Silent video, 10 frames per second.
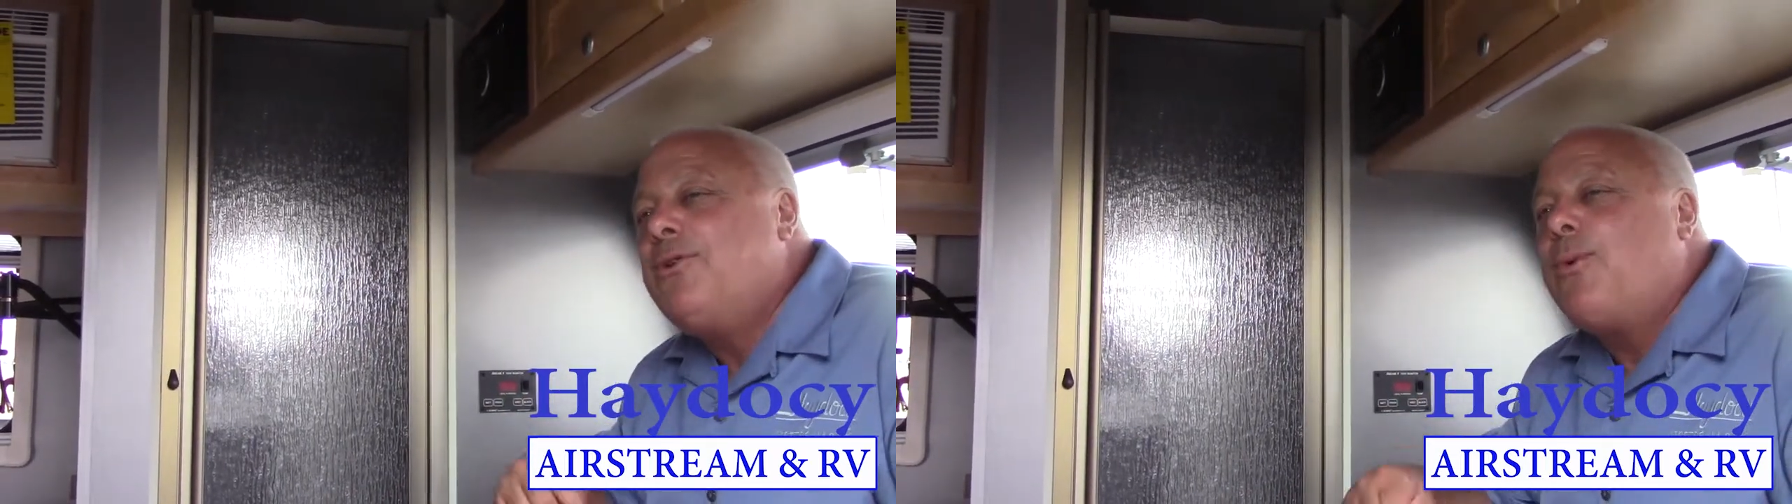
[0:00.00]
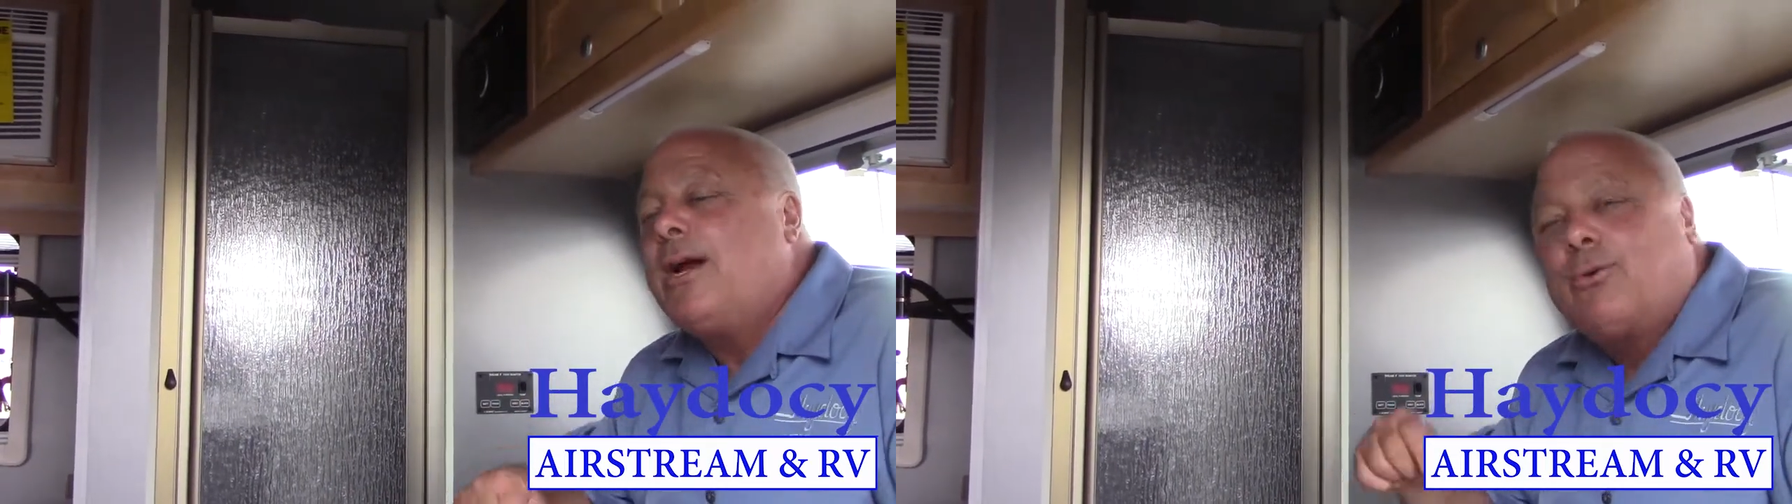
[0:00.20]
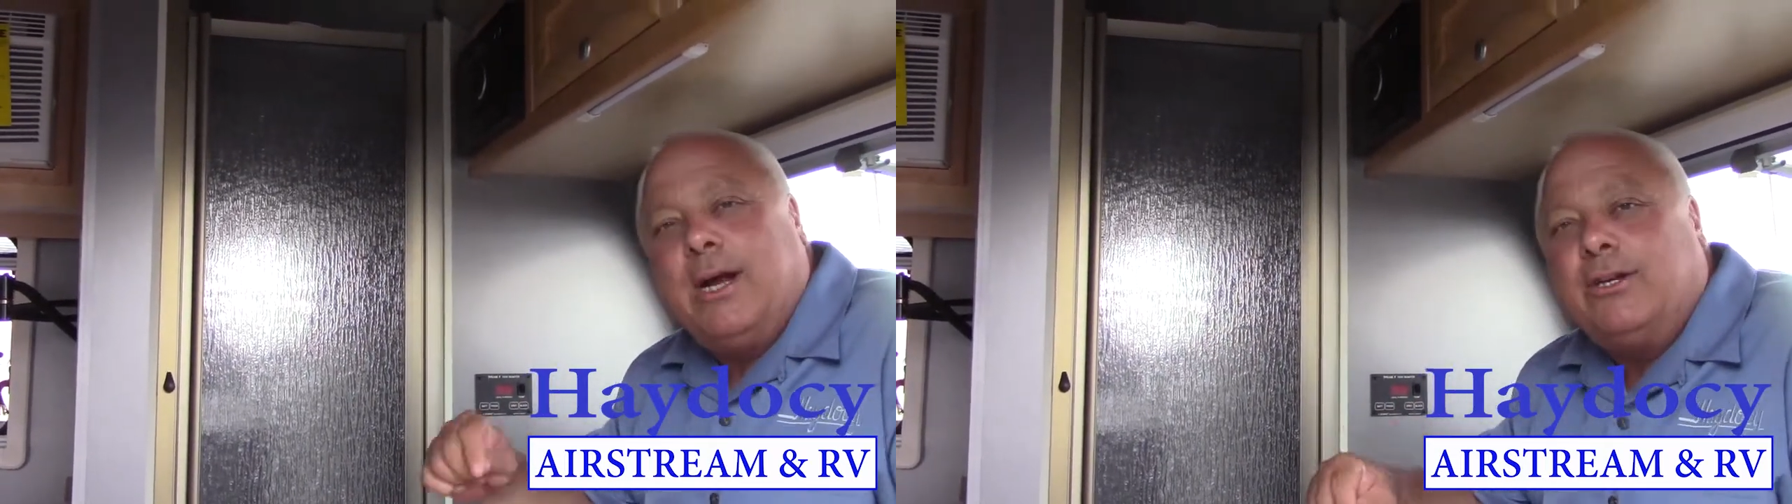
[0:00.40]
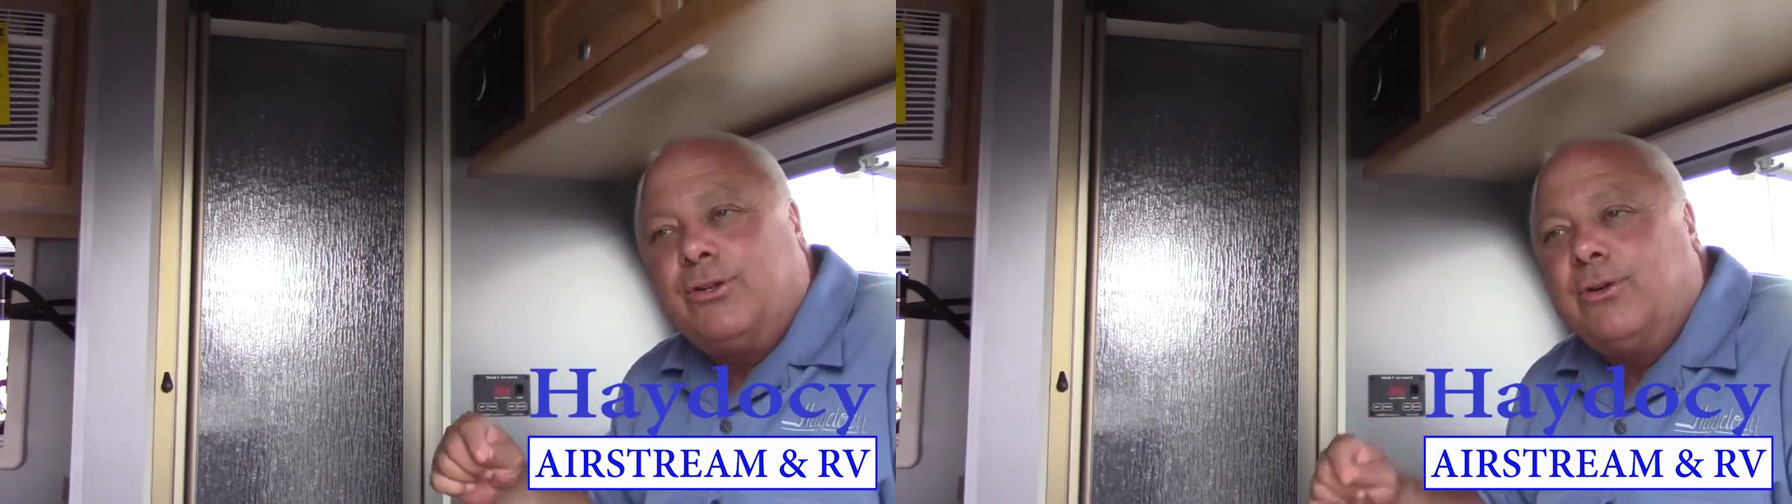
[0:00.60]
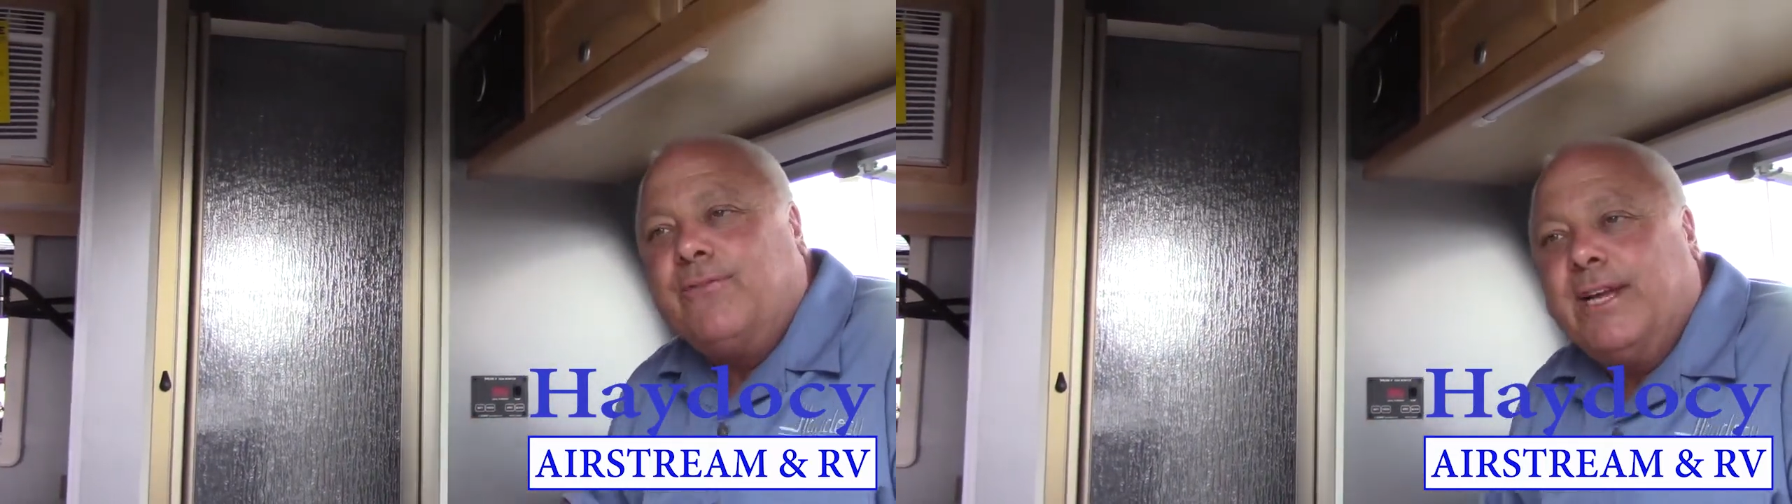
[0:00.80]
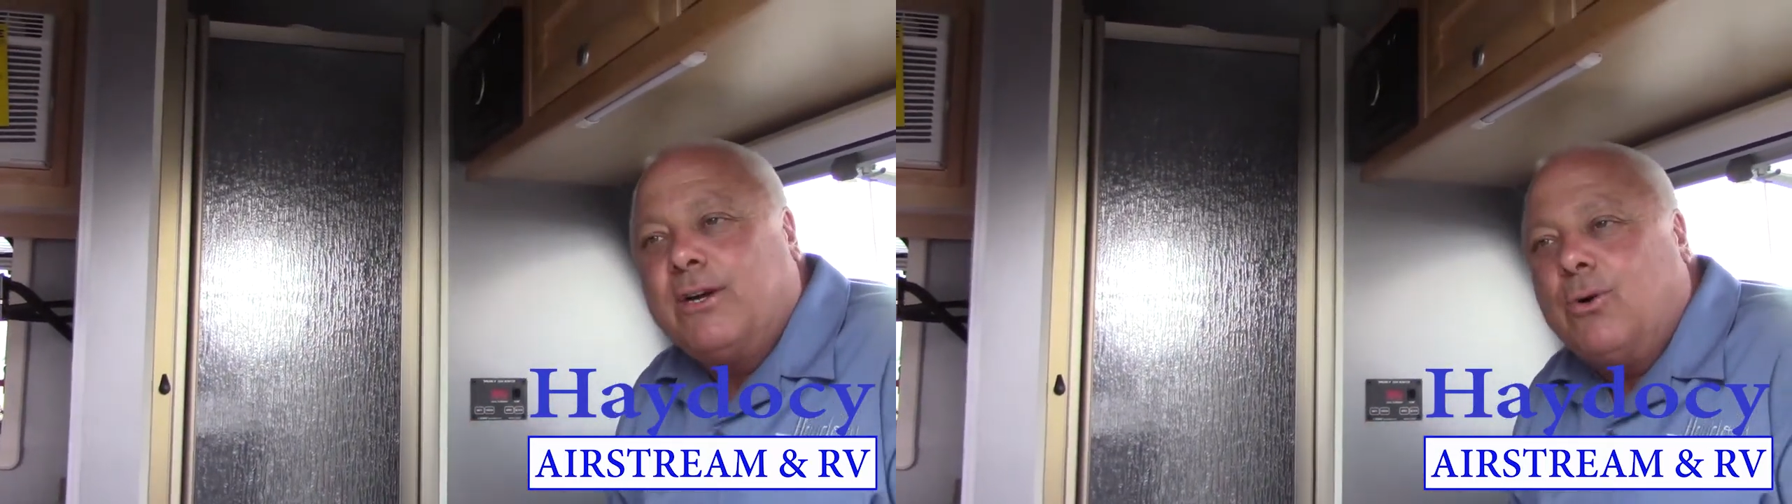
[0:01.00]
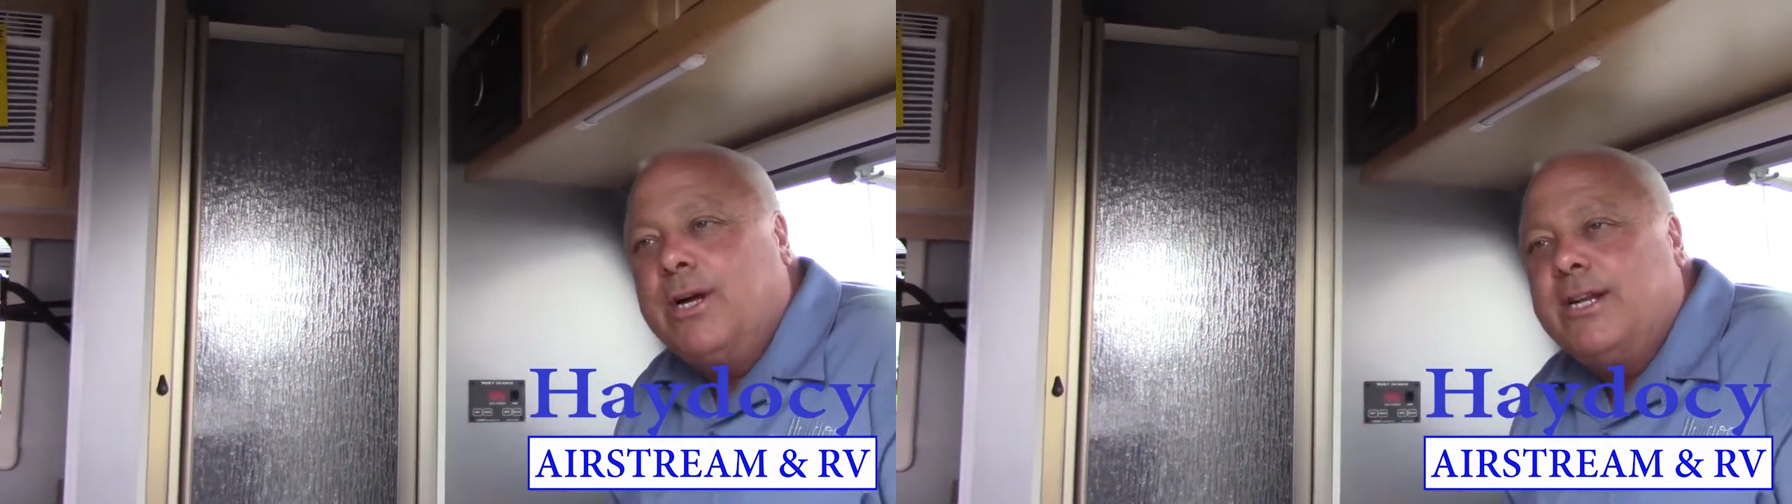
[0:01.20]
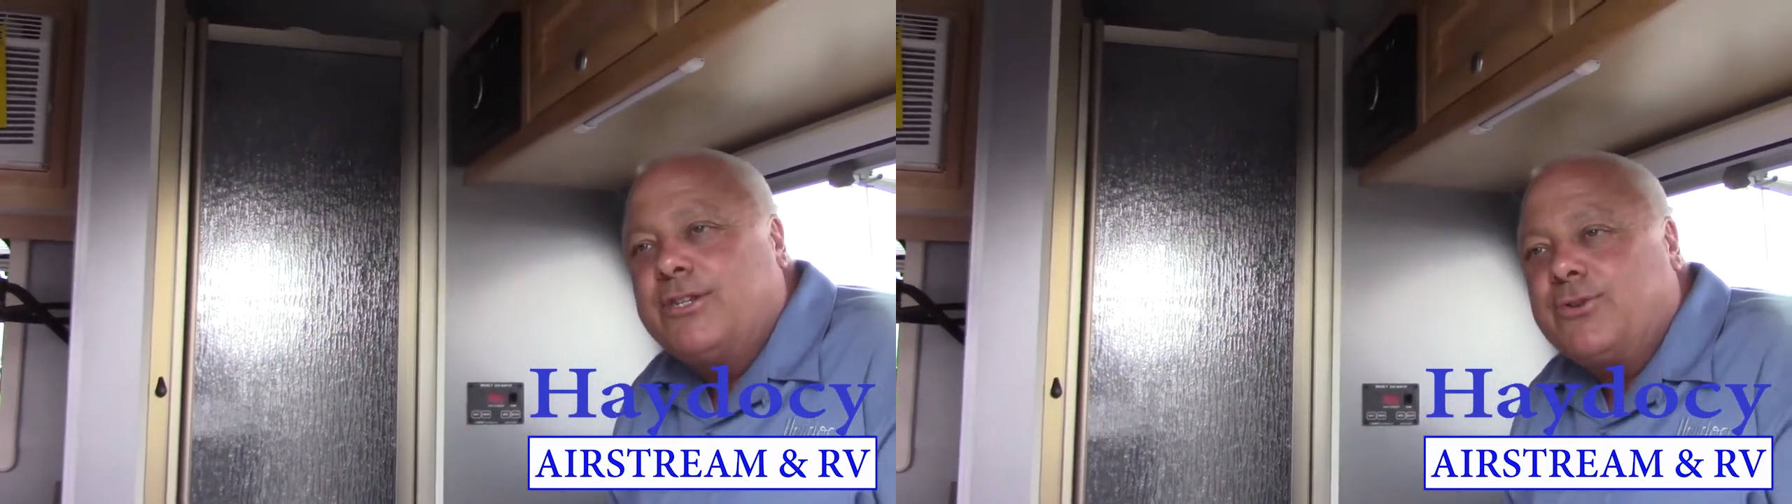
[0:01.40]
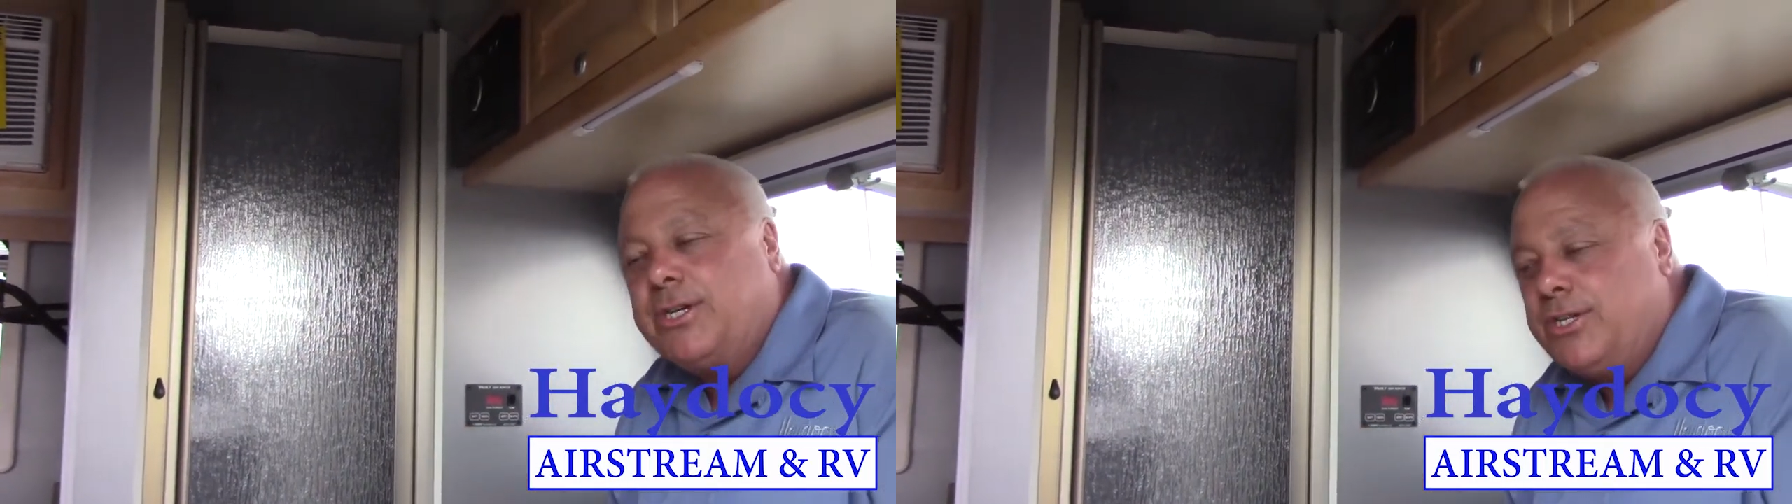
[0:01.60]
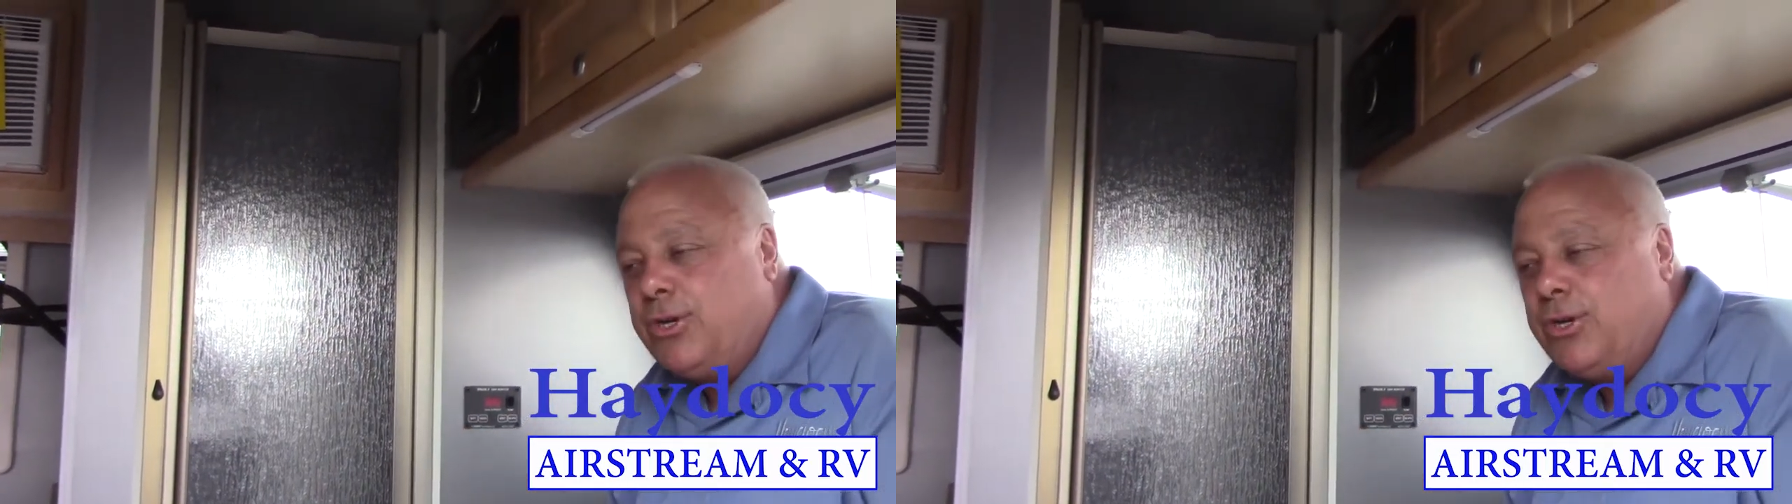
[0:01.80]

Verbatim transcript: the recreational vehicle industry.